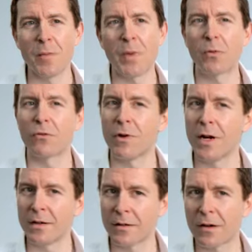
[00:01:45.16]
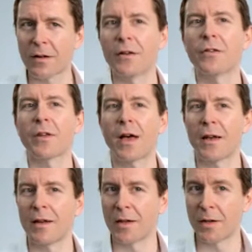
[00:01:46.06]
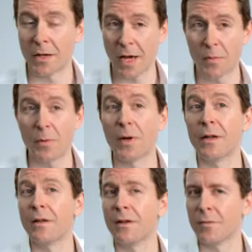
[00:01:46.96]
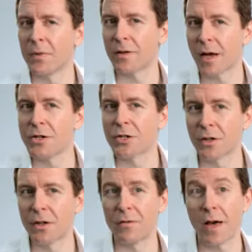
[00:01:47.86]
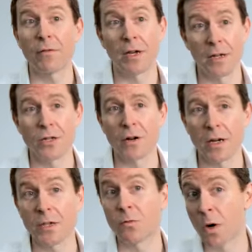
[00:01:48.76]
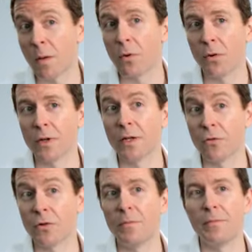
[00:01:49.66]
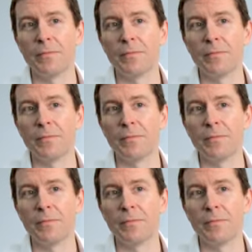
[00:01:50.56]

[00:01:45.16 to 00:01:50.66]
people really start understanding the capabilities and potential of having an interactive whiteboard in the room.